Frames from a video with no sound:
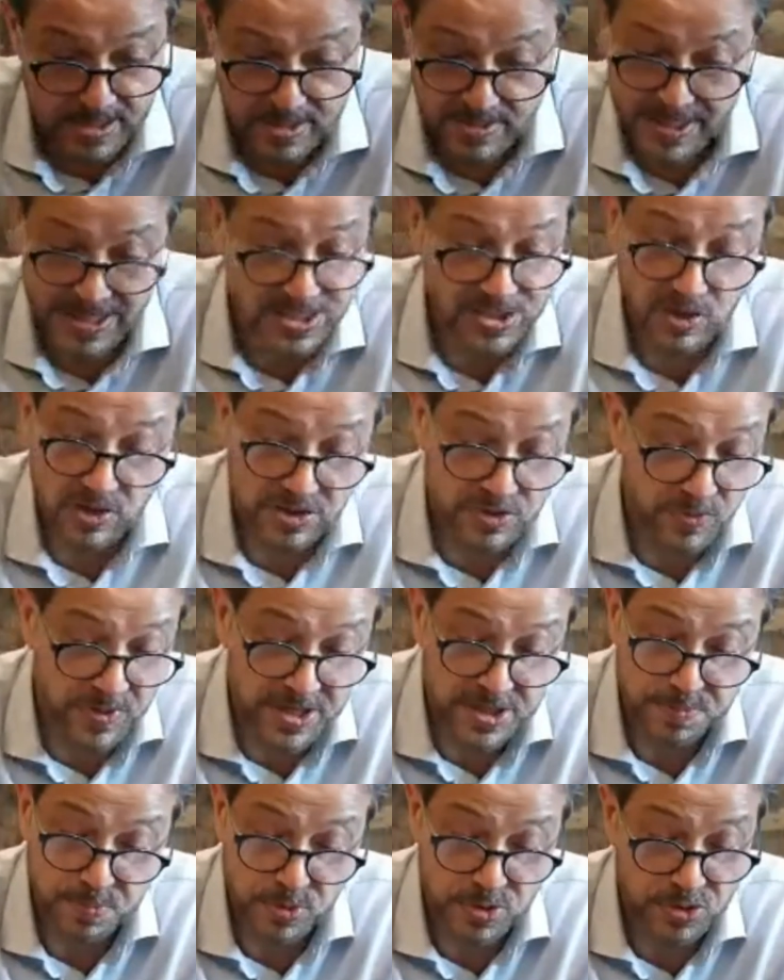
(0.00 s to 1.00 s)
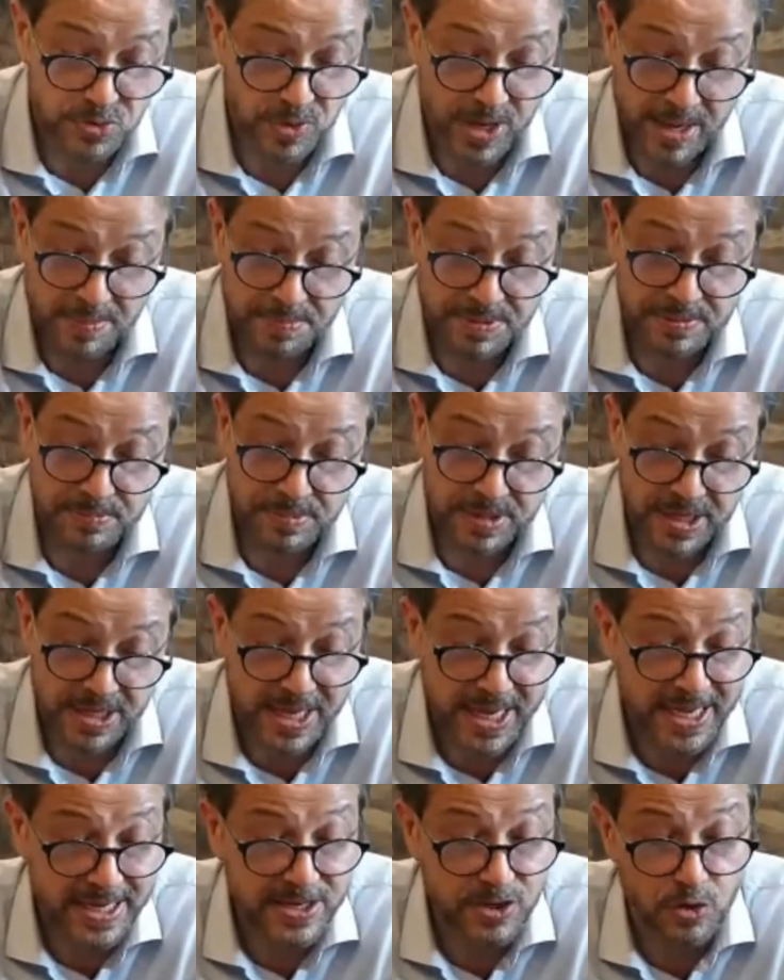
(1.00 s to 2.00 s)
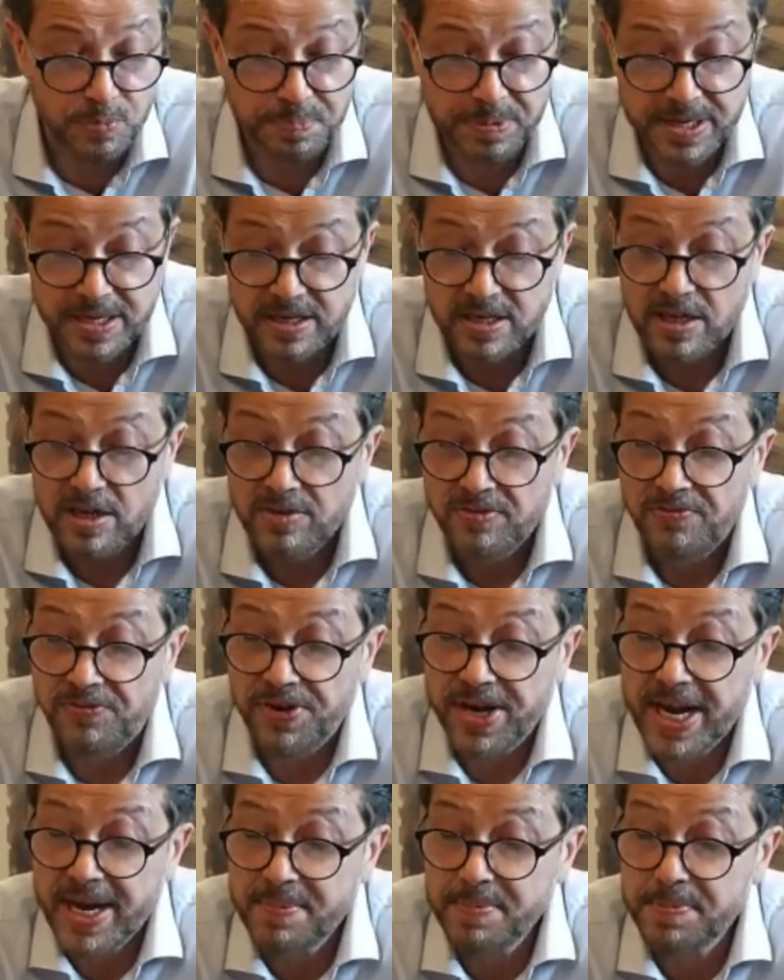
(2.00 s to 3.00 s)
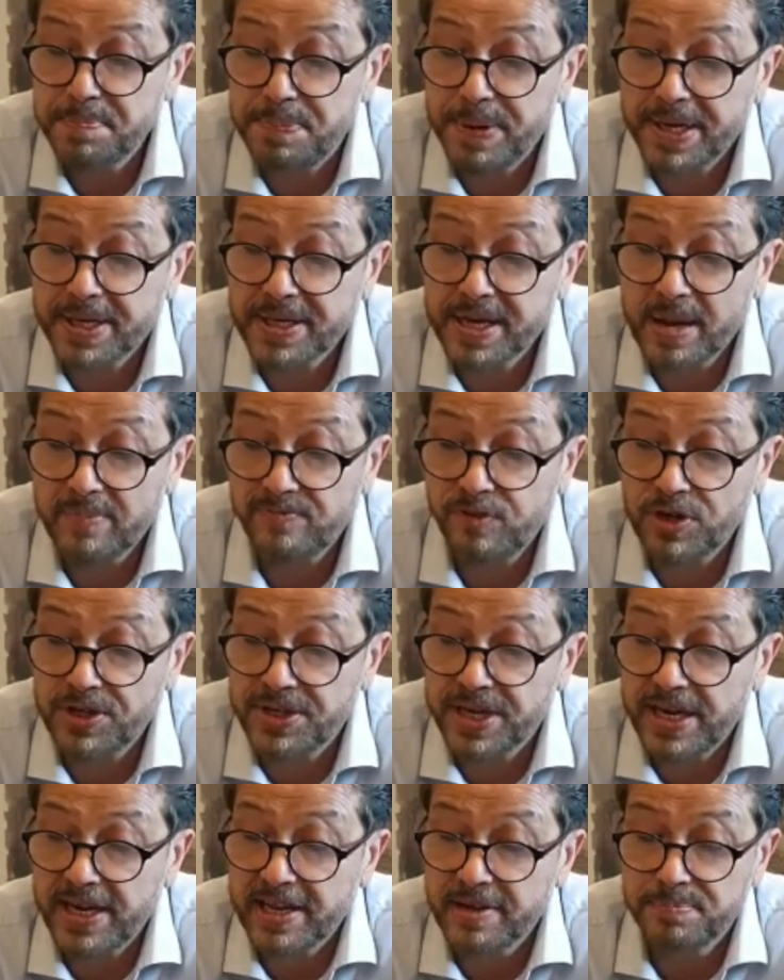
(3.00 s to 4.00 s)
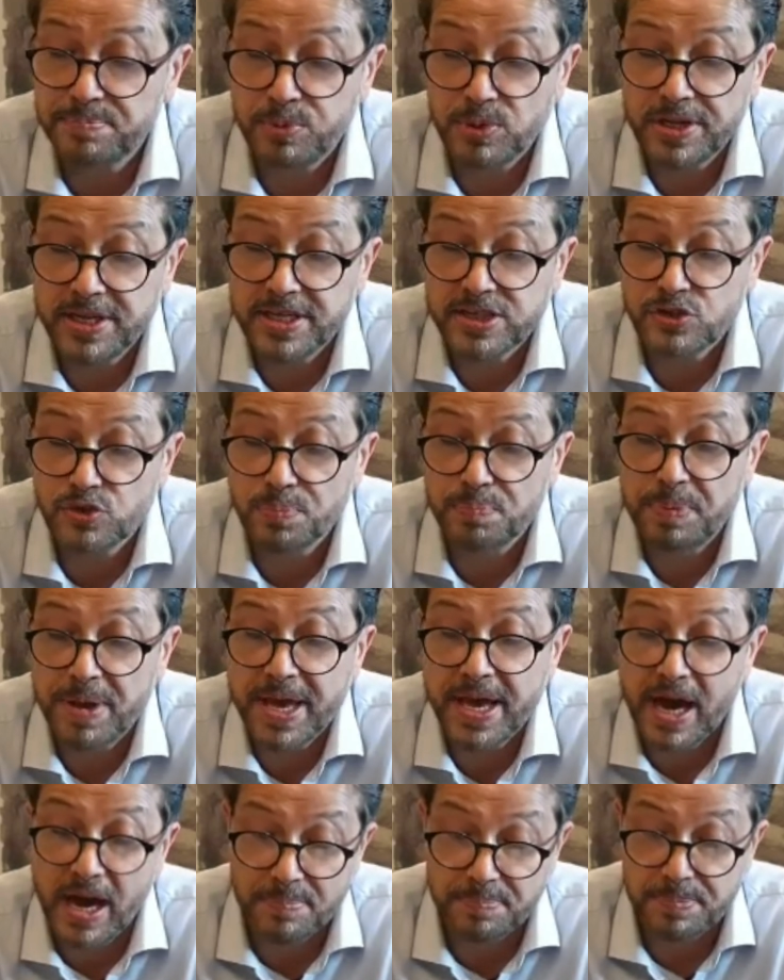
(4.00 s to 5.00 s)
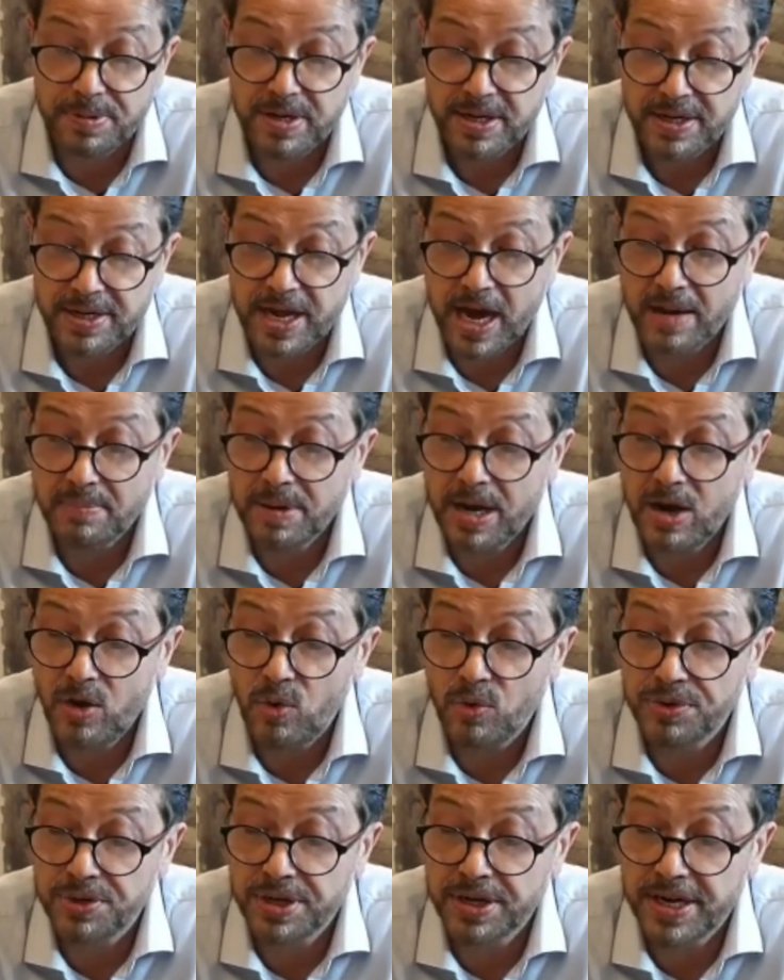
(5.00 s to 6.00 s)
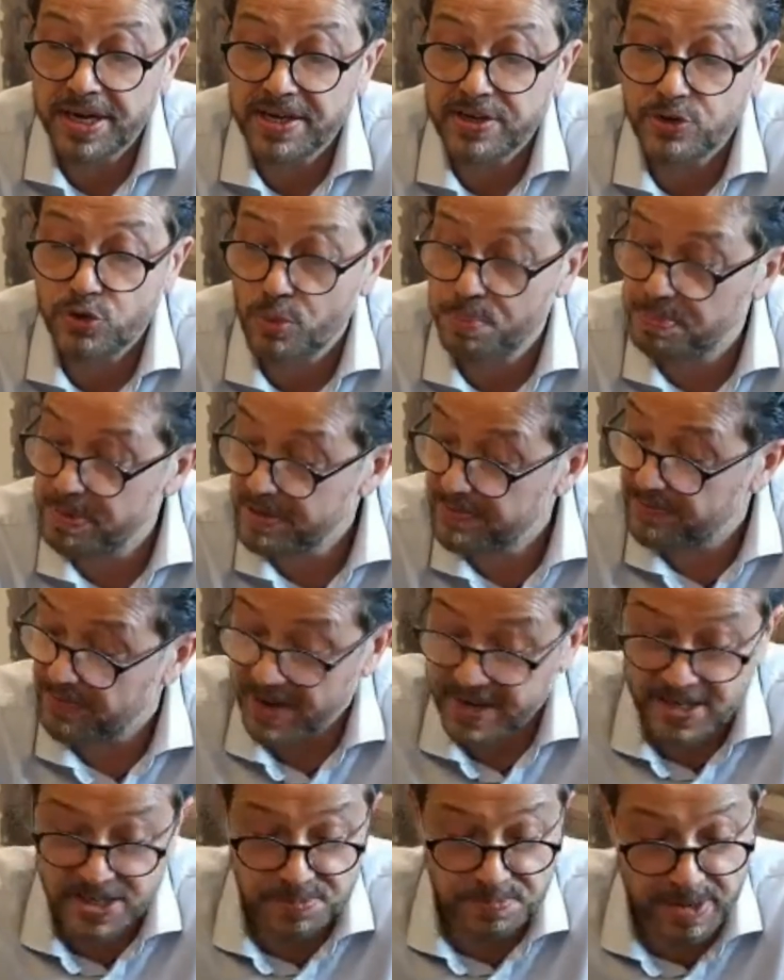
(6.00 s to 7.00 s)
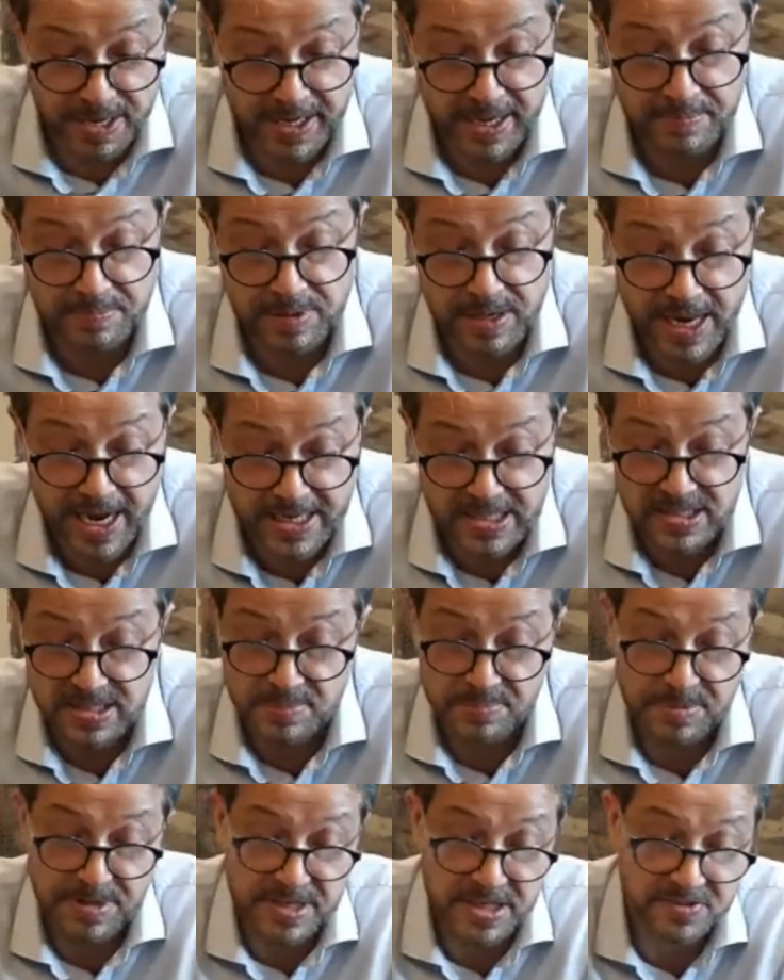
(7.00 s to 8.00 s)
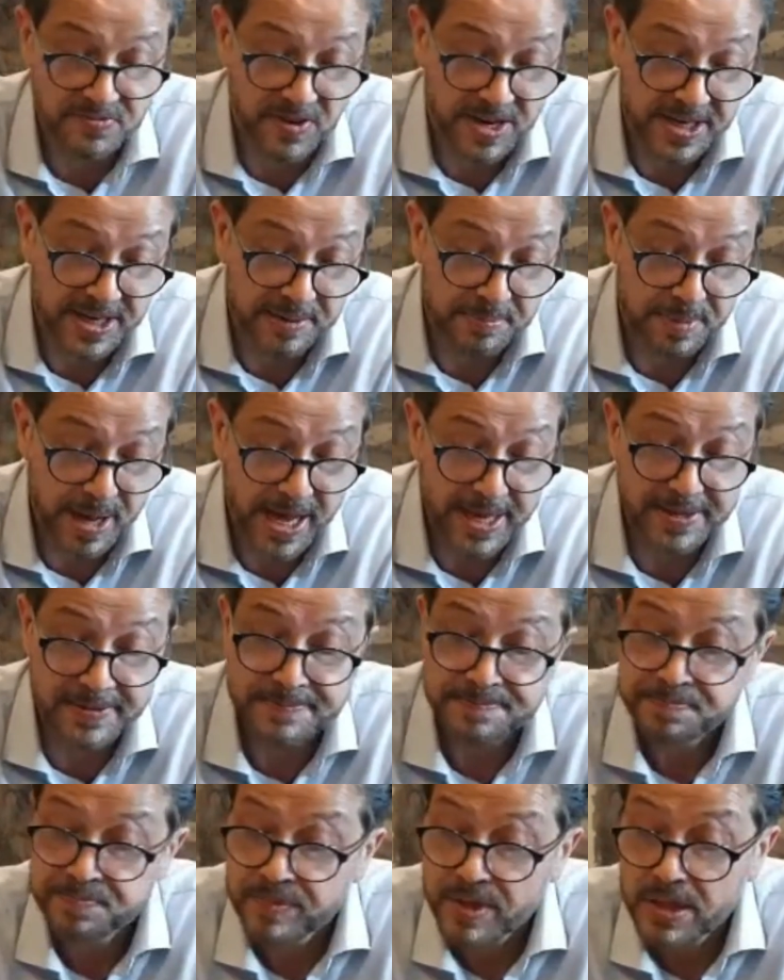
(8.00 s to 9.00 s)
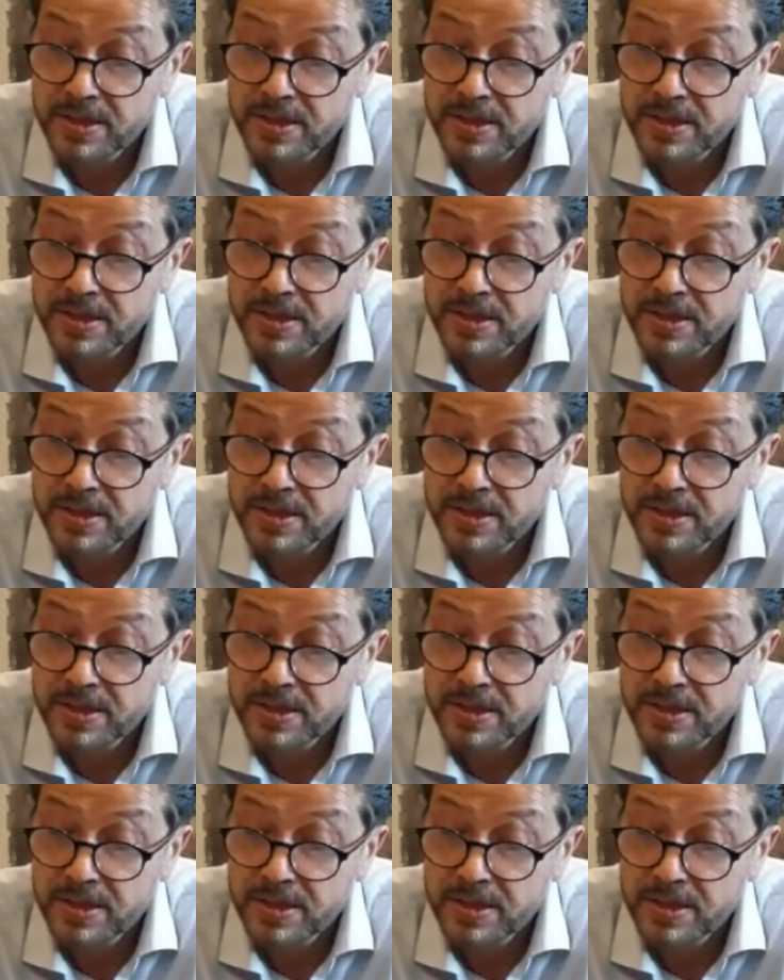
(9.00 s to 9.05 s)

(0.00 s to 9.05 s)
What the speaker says: That's not the way it's supposed to happen. But again, UP. Frame picked up for telling police to pay up. Dhaba owner in UP fights back. I'm glad somebody's fighting back.